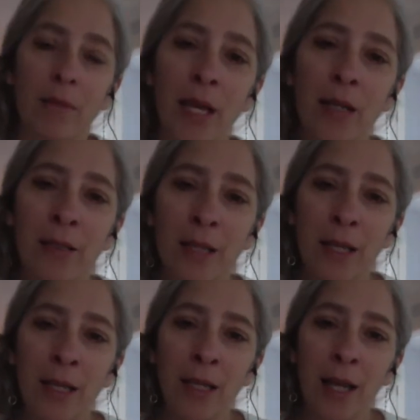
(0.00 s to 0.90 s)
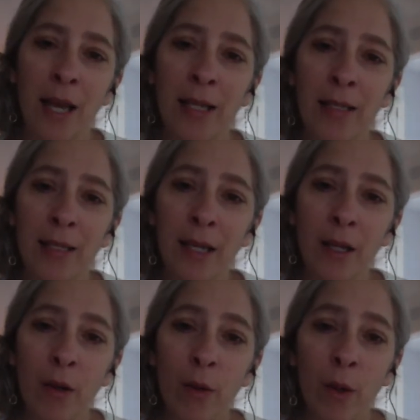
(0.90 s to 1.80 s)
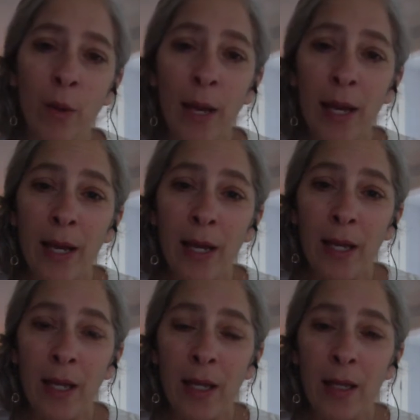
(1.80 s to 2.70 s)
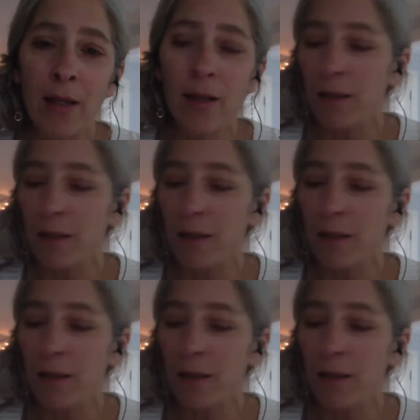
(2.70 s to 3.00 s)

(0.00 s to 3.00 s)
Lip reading: exit, exit, go away.